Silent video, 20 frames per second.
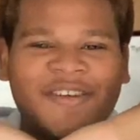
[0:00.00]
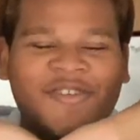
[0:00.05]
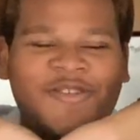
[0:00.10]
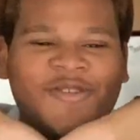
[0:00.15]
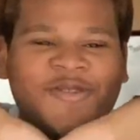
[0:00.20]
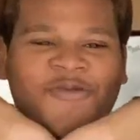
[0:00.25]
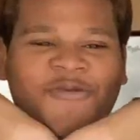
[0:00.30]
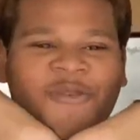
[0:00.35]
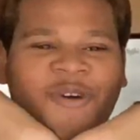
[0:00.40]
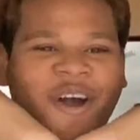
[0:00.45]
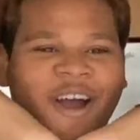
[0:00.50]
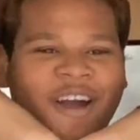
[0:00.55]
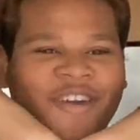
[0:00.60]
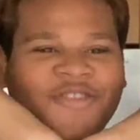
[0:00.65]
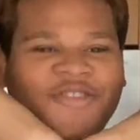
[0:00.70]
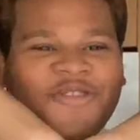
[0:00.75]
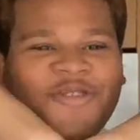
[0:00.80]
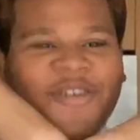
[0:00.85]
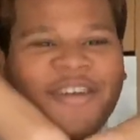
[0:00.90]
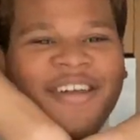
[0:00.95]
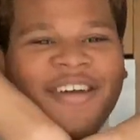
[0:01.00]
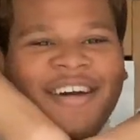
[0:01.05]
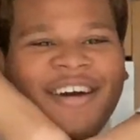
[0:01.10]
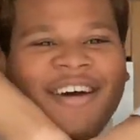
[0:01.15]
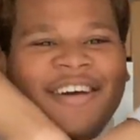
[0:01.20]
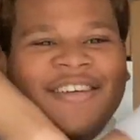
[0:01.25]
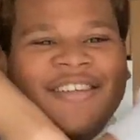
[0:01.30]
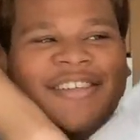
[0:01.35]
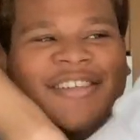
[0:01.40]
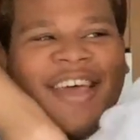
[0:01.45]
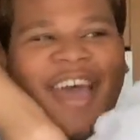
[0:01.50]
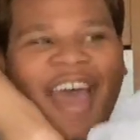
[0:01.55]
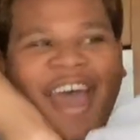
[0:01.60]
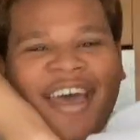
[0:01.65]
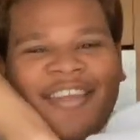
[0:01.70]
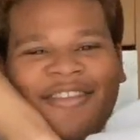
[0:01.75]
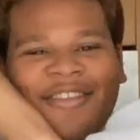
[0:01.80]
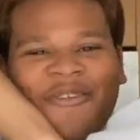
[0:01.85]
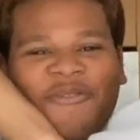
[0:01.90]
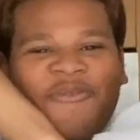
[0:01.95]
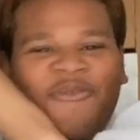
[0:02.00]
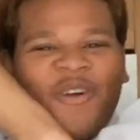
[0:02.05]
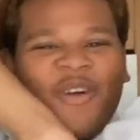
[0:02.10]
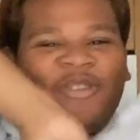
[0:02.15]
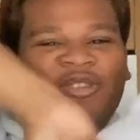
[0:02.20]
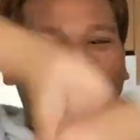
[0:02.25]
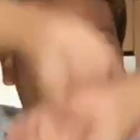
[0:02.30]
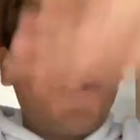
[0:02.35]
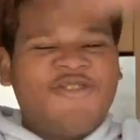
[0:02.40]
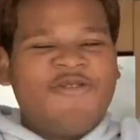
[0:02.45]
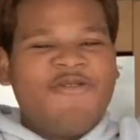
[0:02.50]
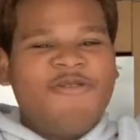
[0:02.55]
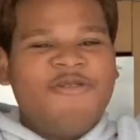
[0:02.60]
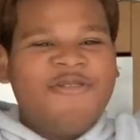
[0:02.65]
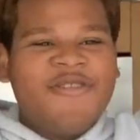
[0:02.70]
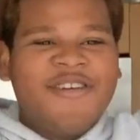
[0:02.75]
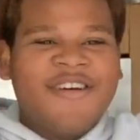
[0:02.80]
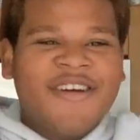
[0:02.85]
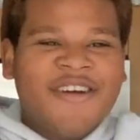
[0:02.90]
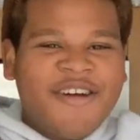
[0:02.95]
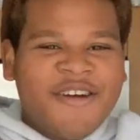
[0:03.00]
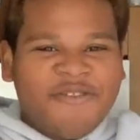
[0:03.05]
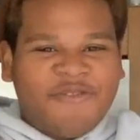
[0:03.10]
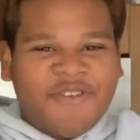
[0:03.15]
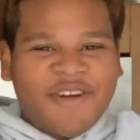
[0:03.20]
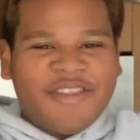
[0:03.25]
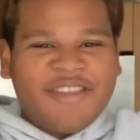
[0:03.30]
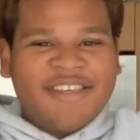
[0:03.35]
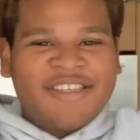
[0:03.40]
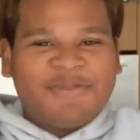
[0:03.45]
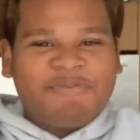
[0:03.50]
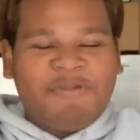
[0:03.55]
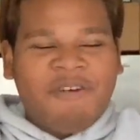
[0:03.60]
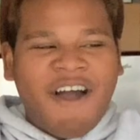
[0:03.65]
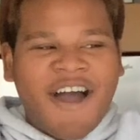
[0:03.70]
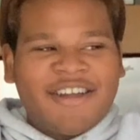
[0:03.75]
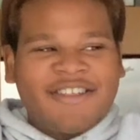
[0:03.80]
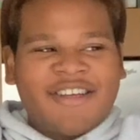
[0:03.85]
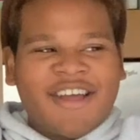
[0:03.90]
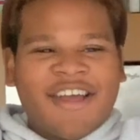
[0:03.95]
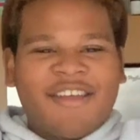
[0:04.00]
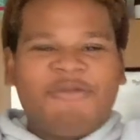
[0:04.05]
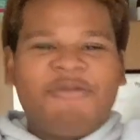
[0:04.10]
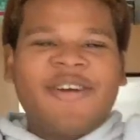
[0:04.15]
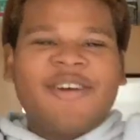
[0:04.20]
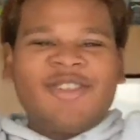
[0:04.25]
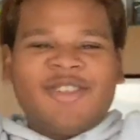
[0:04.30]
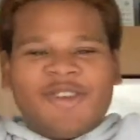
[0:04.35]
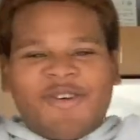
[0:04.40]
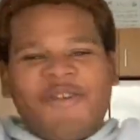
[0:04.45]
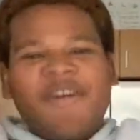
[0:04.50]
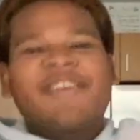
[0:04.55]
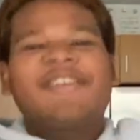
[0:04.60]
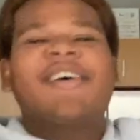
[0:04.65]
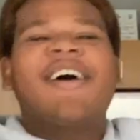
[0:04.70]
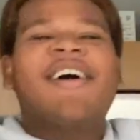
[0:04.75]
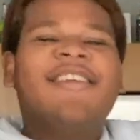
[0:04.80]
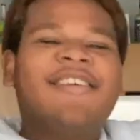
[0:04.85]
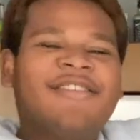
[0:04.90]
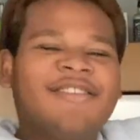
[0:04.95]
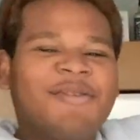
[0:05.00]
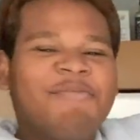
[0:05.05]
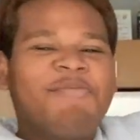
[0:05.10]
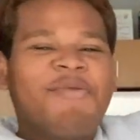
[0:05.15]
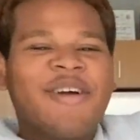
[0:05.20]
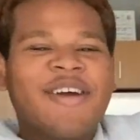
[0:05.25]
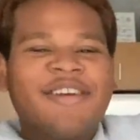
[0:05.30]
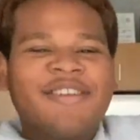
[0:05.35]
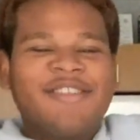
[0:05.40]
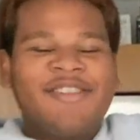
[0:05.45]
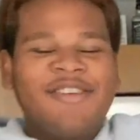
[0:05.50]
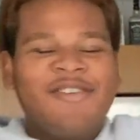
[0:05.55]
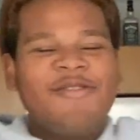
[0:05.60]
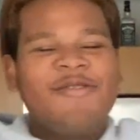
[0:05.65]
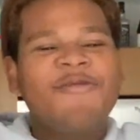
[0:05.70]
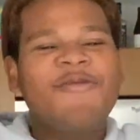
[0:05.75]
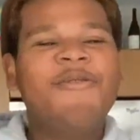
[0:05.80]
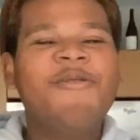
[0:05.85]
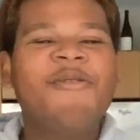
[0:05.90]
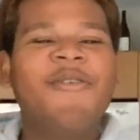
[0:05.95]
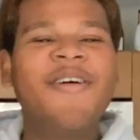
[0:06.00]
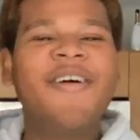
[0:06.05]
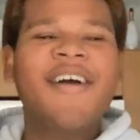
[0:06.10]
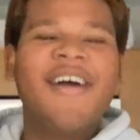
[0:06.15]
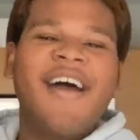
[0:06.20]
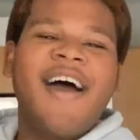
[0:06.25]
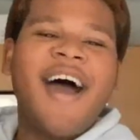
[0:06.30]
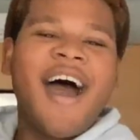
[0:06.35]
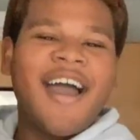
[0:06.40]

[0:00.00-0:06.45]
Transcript: you are joining us at the first shoot for this project. We're so excited to bring to you.